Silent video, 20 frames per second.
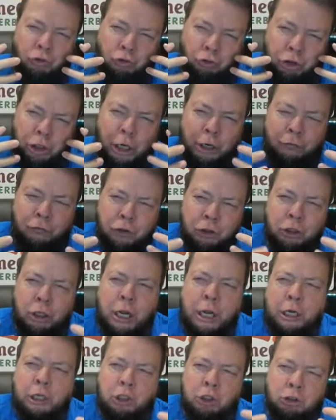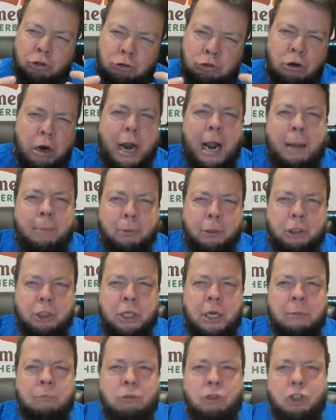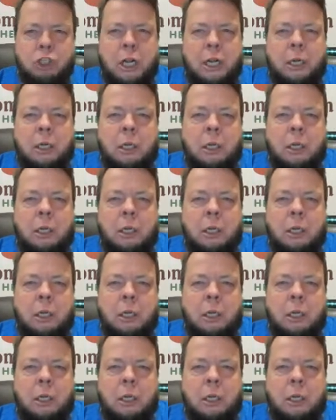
I feel like crap that I'm sick,